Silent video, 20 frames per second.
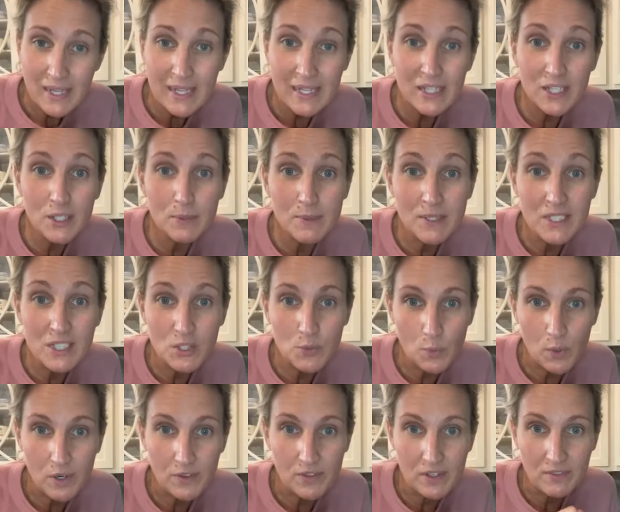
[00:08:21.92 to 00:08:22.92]
and a little bit of
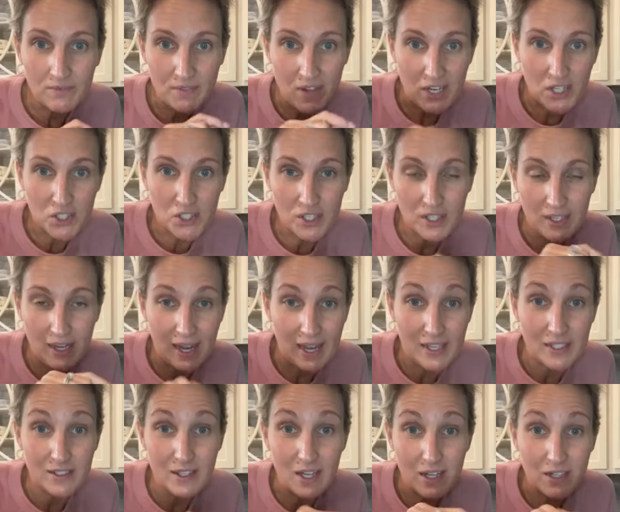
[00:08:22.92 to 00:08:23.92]
swerve confection
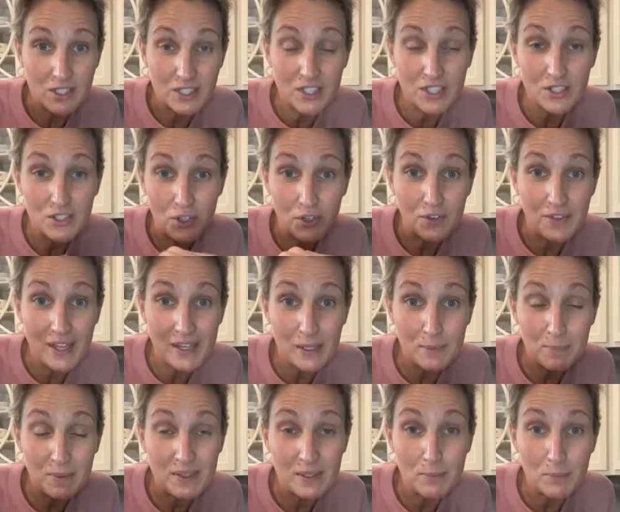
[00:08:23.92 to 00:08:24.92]
and uh, stir that
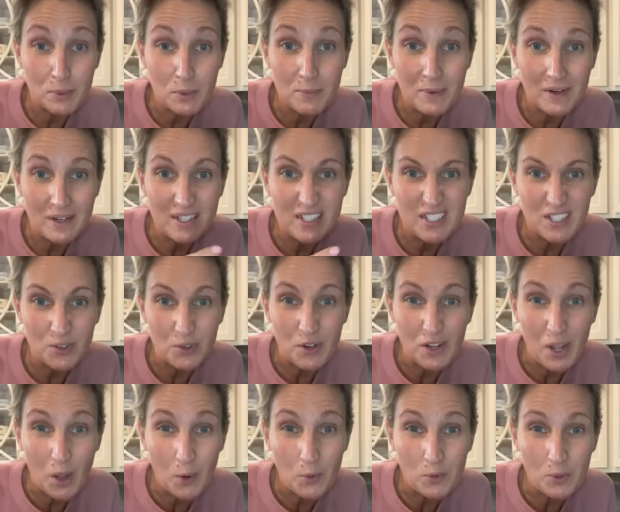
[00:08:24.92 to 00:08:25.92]
up in the blueberries so it'll
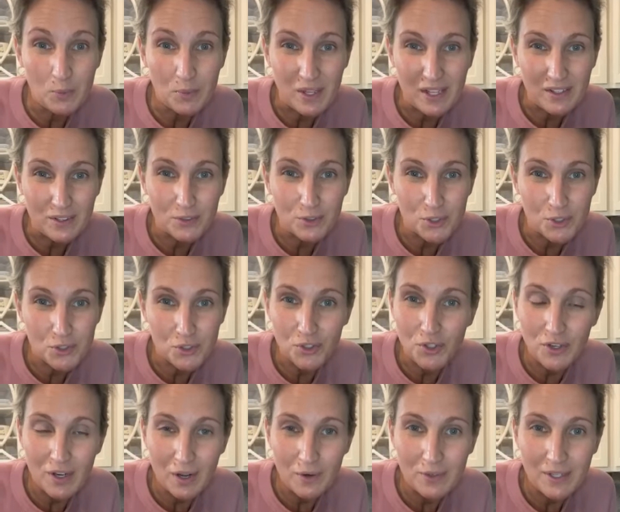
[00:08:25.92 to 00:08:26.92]
coat them with like a little
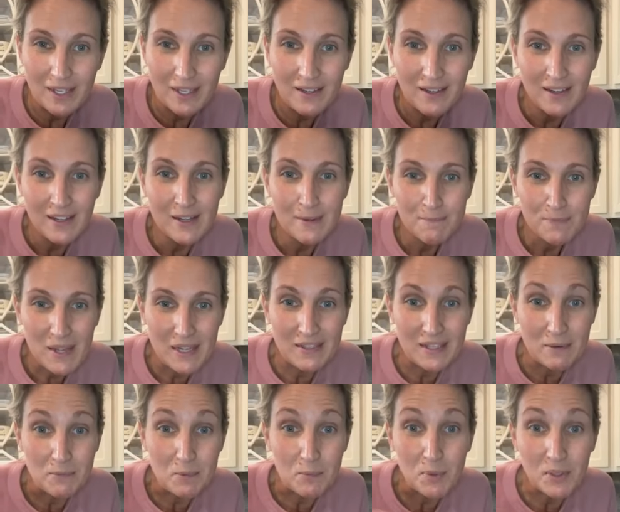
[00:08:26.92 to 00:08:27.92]
sugar coating. And
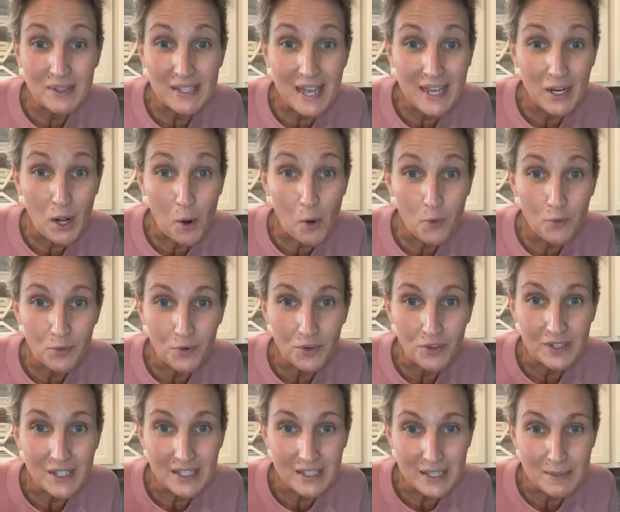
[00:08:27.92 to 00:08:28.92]
then I'm gonna put that
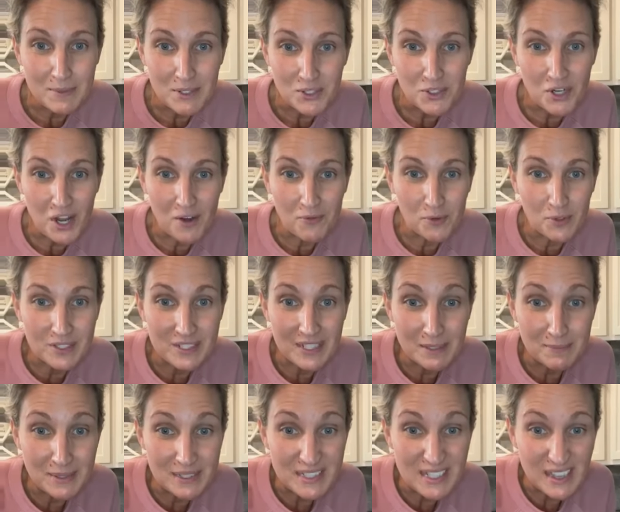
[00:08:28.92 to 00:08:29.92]
over the lemon shuffle. It's
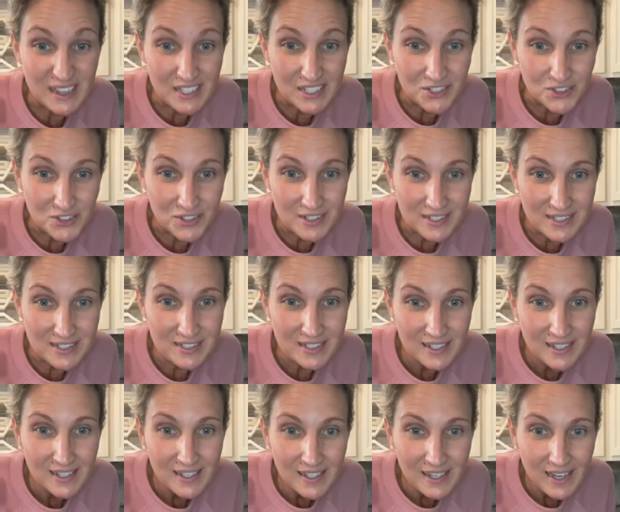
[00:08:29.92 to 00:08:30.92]
gonna be delicious.
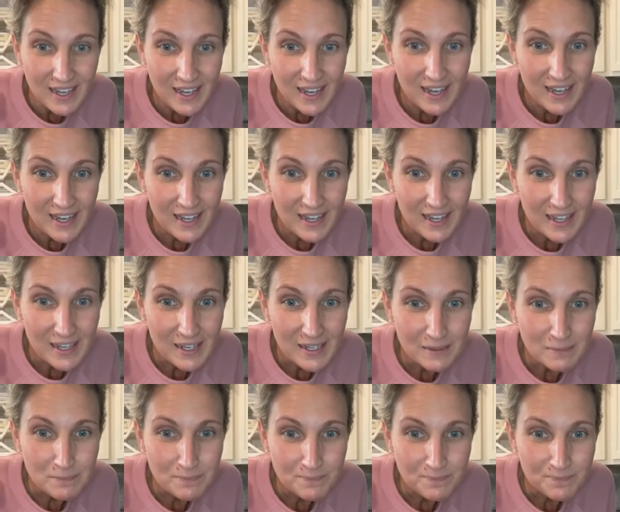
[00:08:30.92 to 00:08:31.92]

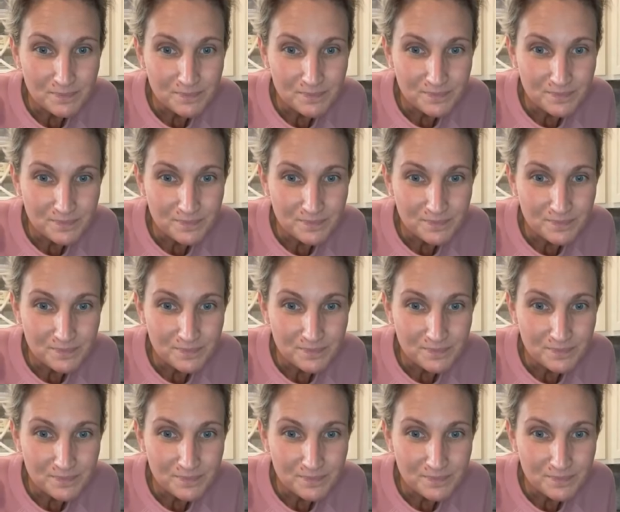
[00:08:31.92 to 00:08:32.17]
Um,